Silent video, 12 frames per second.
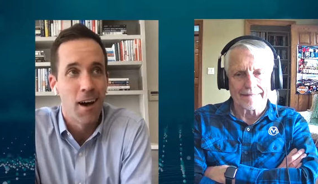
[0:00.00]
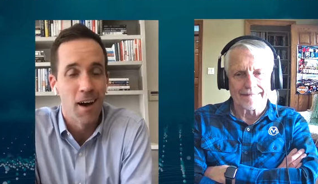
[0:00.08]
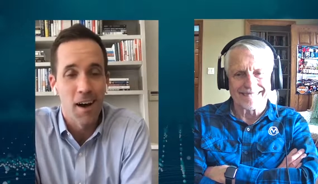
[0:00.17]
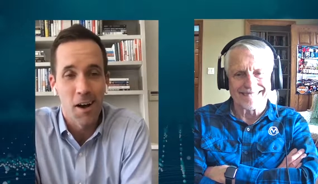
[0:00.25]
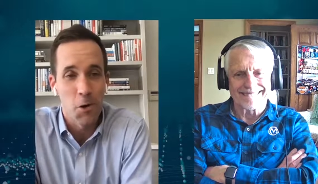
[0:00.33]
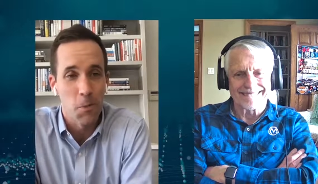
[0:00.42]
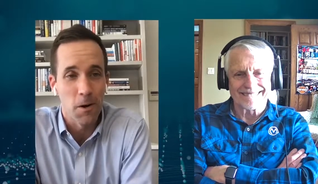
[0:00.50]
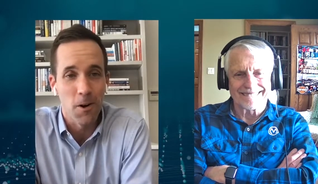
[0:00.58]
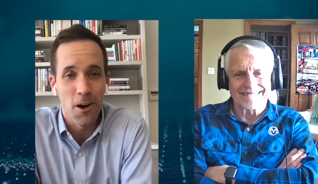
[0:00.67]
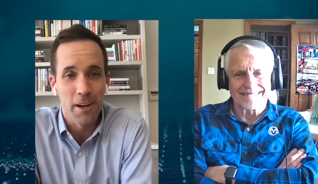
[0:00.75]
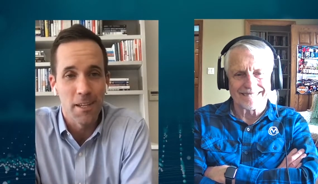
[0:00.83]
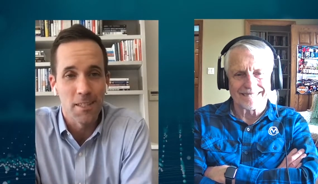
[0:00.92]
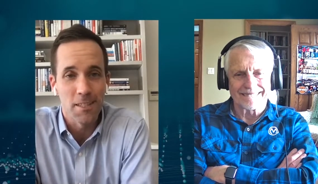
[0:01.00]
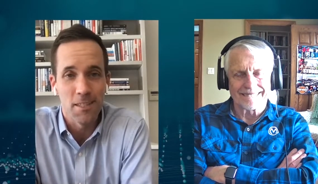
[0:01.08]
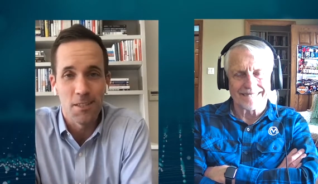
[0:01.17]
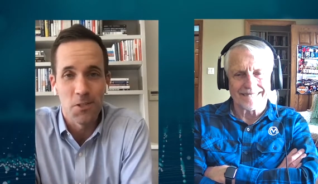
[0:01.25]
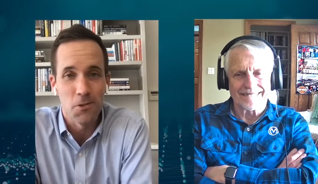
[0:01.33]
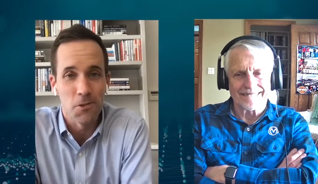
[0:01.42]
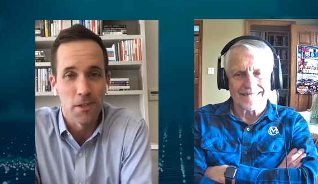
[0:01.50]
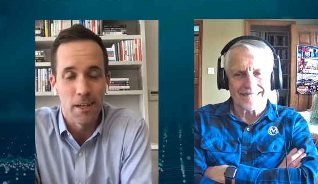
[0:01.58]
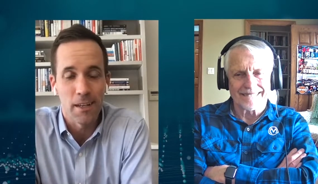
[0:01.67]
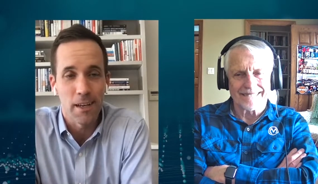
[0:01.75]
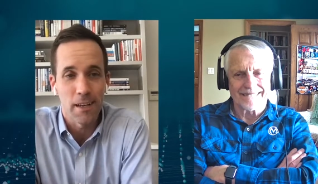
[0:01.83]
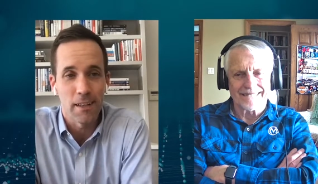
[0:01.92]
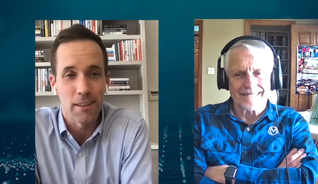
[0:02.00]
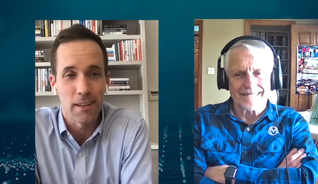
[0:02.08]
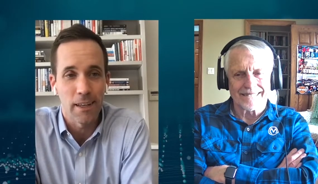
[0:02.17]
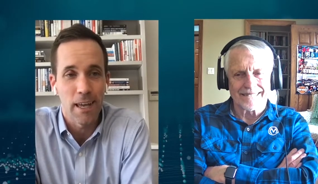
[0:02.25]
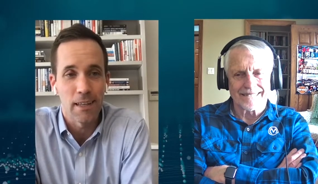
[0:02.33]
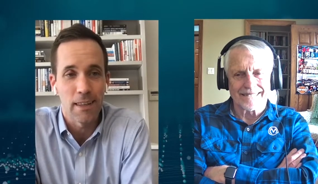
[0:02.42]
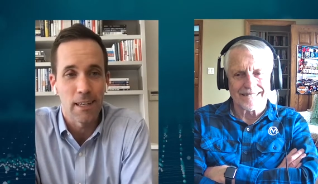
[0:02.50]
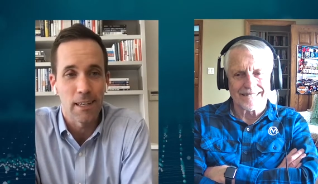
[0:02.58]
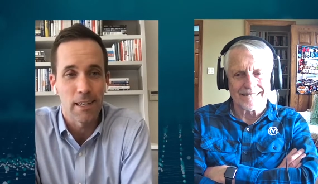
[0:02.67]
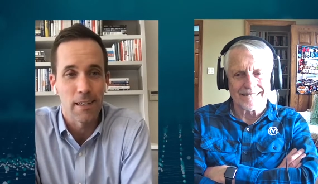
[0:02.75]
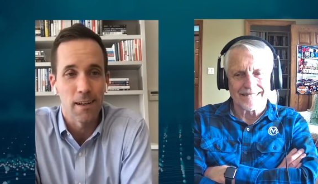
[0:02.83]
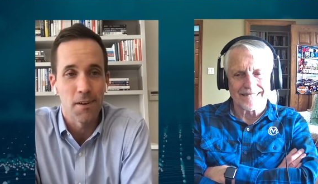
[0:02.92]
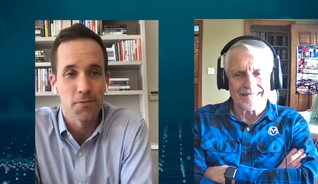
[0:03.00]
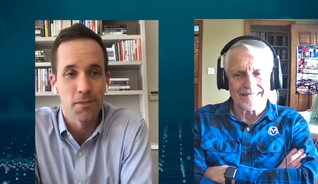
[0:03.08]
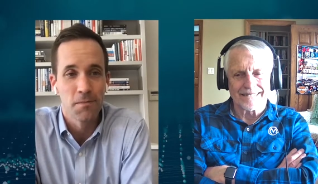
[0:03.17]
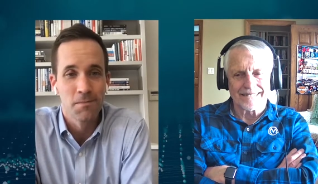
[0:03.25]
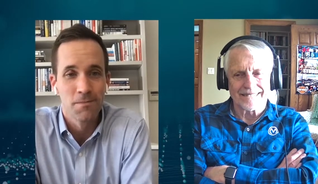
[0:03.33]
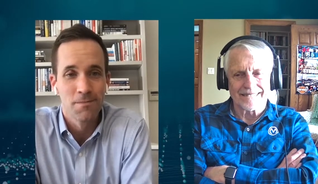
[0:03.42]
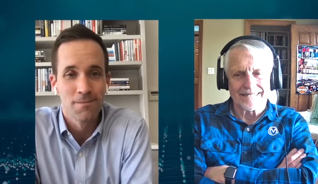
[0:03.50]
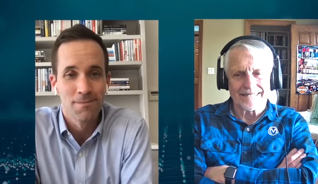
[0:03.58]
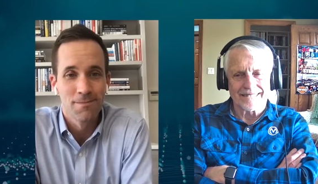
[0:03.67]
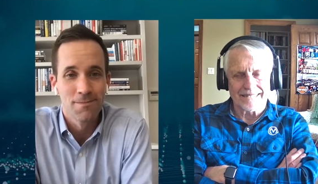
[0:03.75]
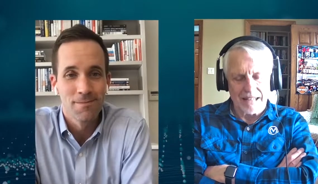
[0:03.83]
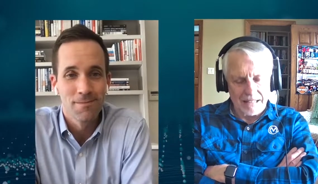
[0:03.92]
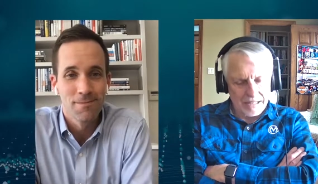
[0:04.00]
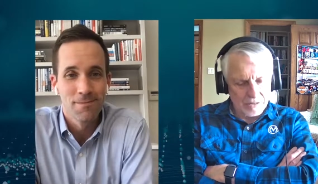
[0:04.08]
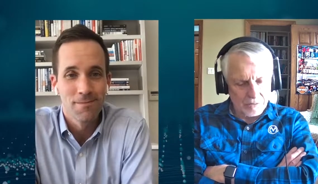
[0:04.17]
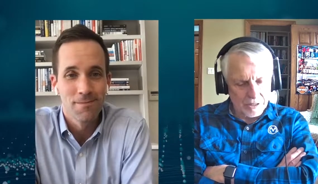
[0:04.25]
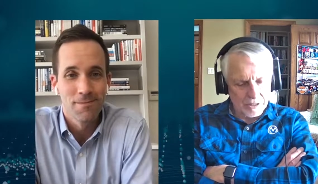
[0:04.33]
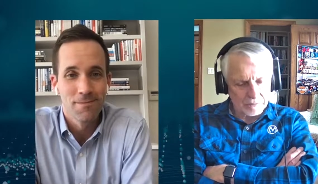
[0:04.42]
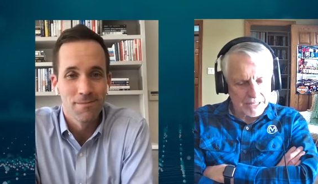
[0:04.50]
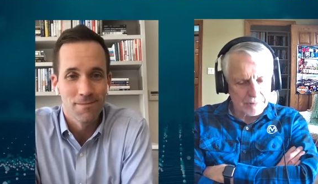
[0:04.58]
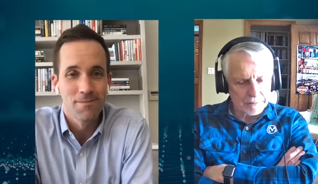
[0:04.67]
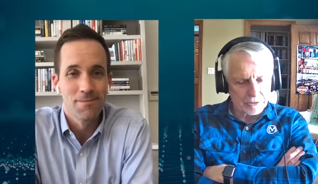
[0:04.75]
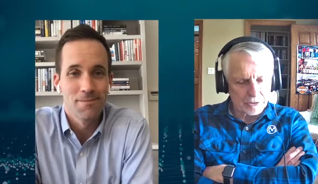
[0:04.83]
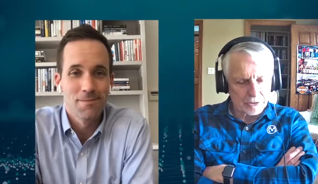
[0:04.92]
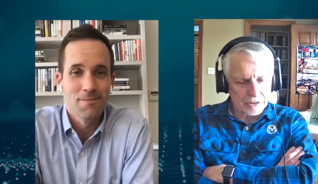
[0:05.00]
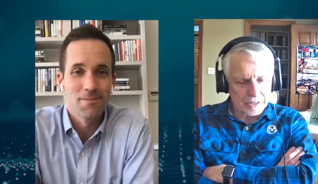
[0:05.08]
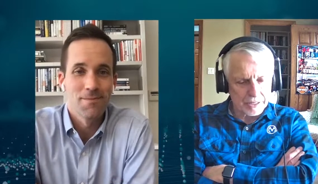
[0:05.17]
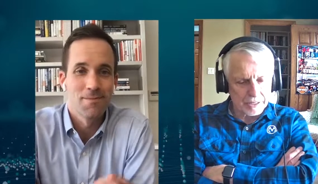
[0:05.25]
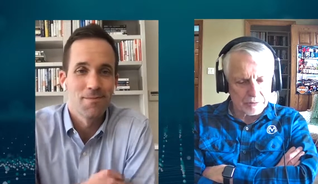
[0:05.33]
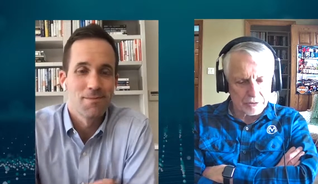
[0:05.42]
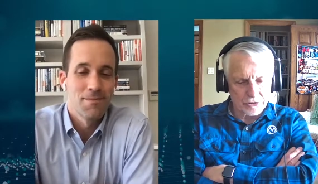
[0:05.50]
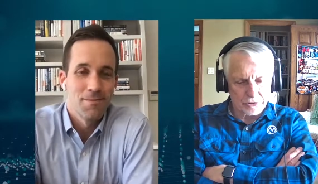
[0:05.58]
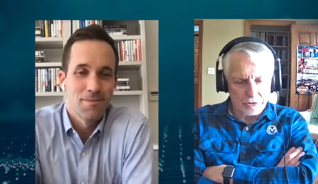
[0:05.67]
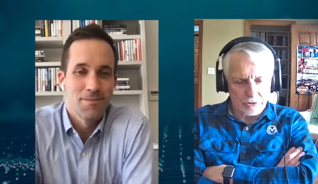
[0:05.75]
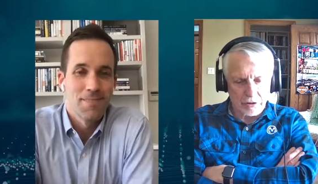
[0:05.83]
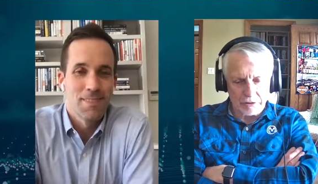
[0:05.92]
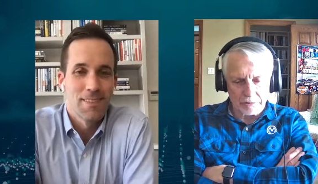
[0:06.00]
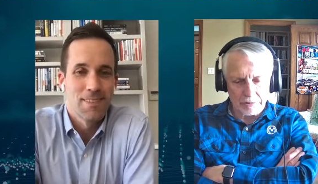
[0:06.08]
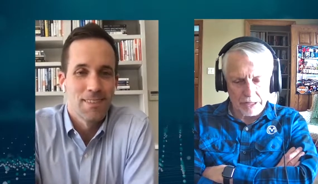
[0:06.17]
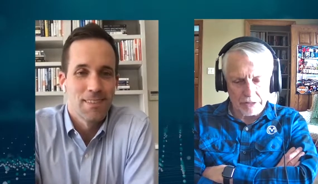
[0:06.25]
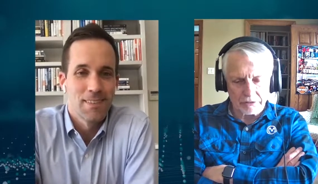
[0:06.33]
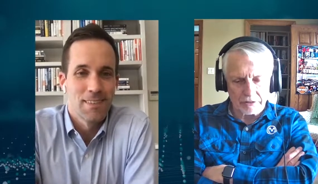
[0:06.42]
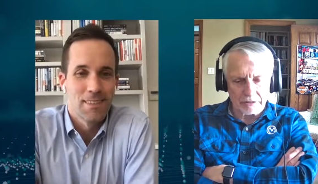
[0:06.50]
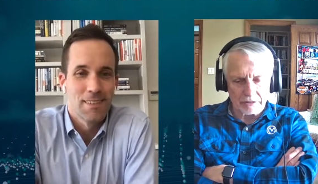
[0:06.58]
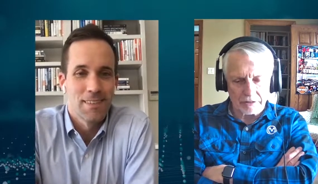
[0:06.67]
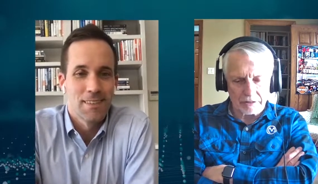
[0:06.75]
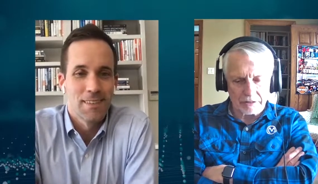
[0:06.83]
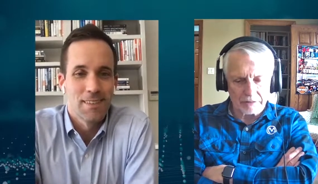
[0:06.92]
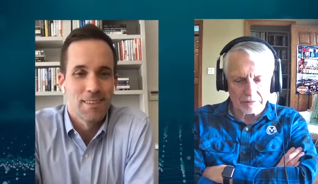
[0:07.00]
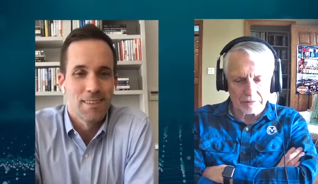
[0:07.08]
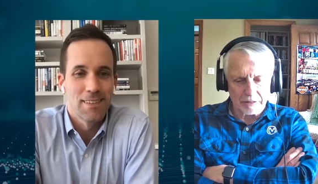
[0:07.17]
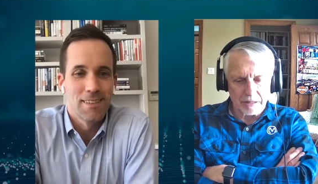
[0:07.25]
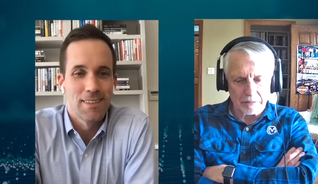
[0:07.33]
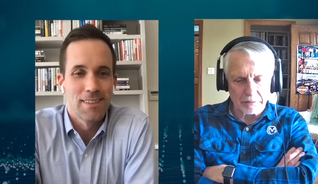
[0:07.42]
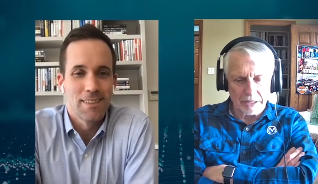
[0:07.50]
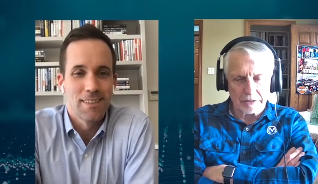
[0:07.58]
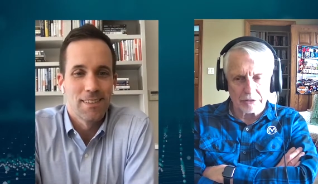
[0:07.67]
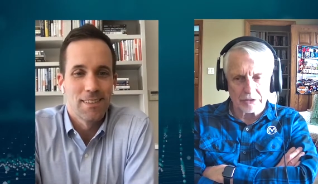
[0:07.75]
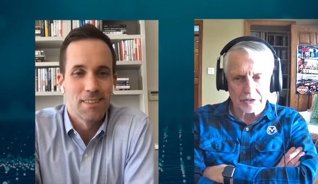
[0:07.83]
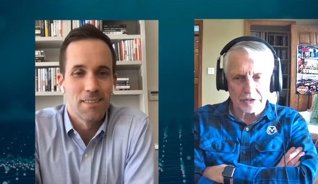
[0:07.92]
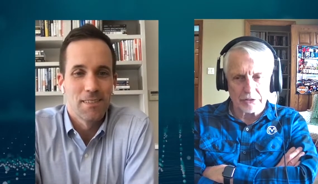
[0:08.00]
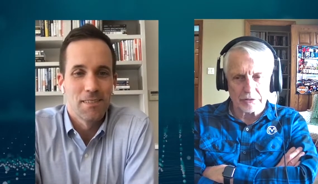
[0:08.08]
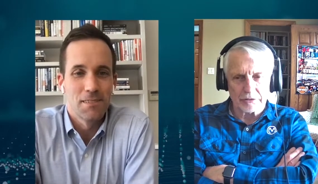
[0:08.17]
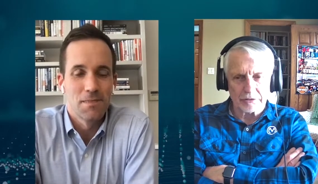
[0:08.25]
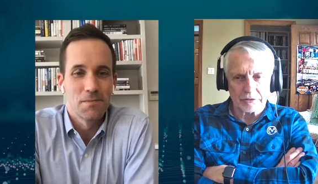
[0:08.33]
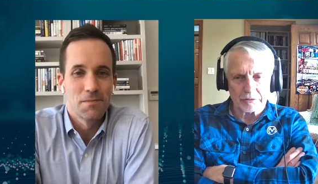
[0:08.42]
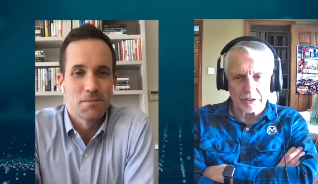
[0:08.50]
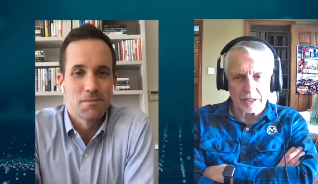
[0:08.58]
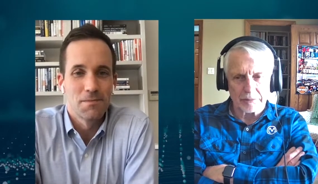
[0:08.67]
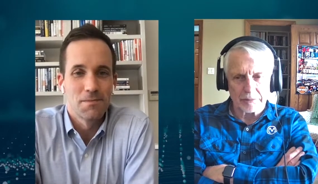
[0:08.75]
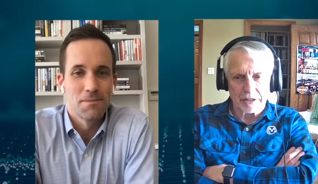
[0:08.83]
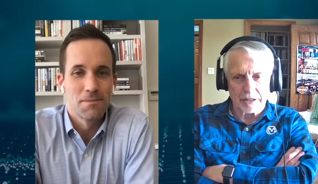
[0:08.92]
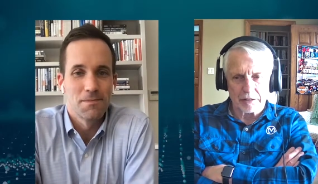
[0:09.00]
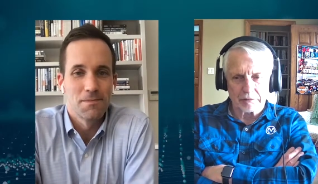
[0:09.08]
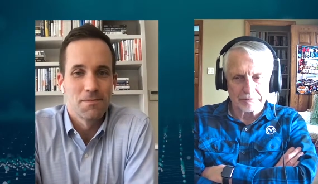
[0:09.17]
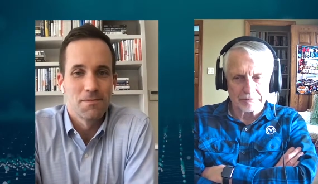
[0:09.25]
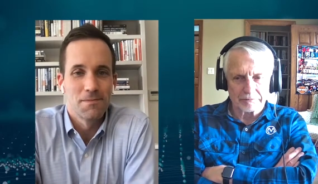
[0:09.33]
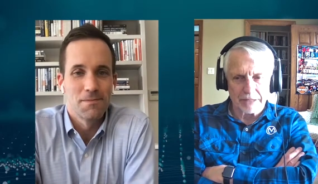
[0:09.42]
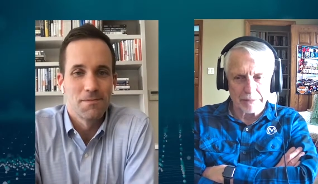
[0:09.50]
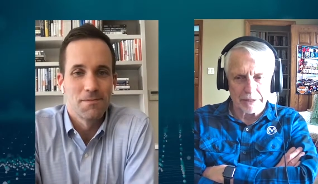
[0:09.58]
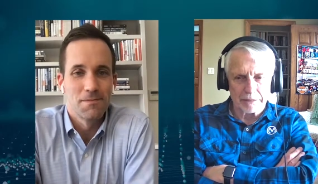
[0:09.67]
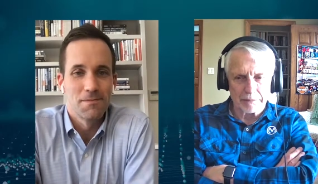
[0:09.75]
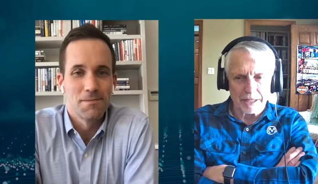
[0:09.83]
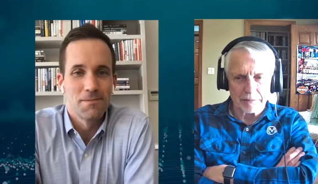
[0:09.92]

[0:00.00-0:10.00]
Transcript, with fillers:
Speaker 1: Uh, I hope our audience did too. And I, I, can't thank you enough.
Speaker 2: Well, happy to do it. I wish you all the best, and uh, I'll plan to see you when I'm there, maybe in about a